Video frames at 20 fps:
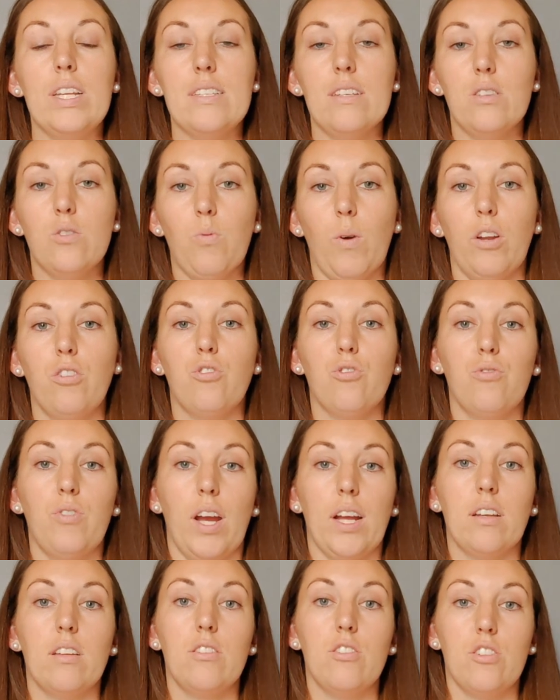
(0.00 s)
reasons why
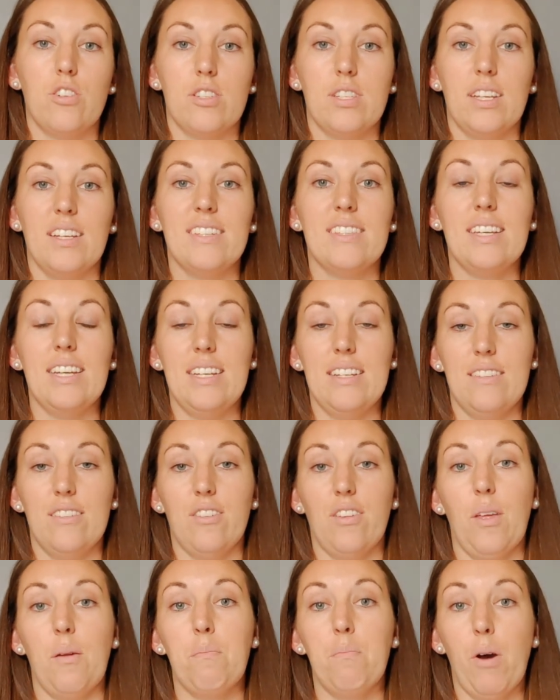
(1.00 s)
direct nursing is
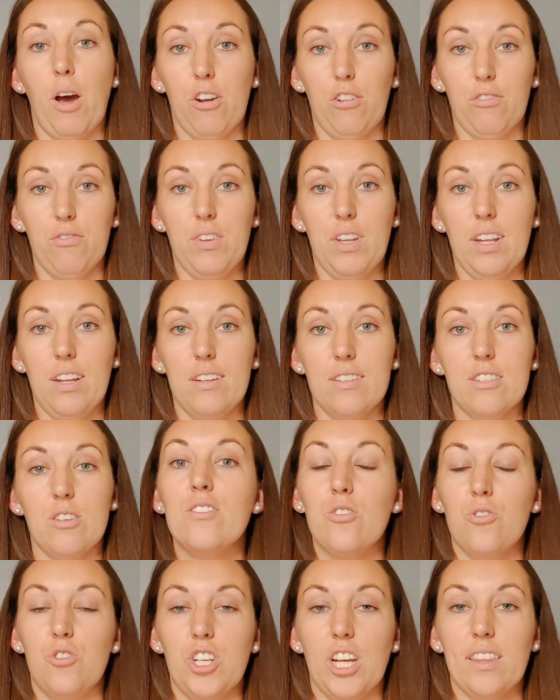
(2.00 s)
easier than bottle feeding.
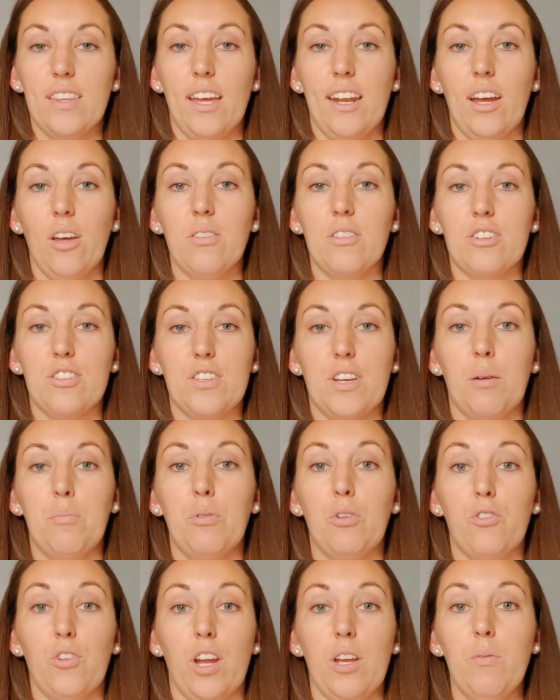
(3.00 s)
So check that out. There's a
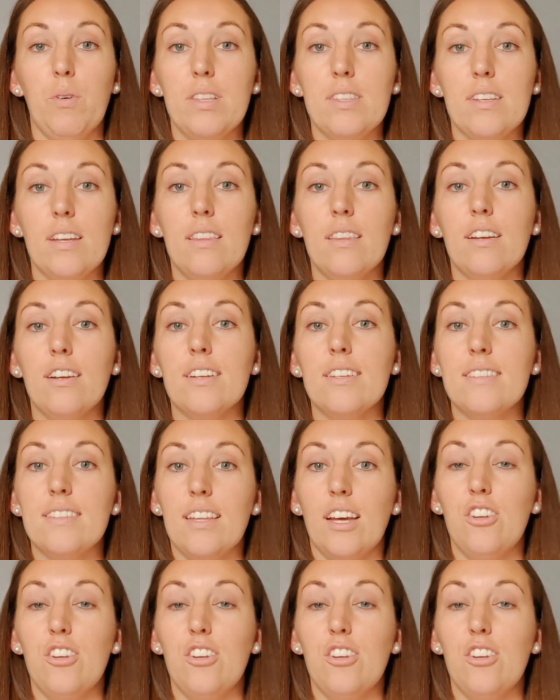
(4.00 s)
couple great ones in there,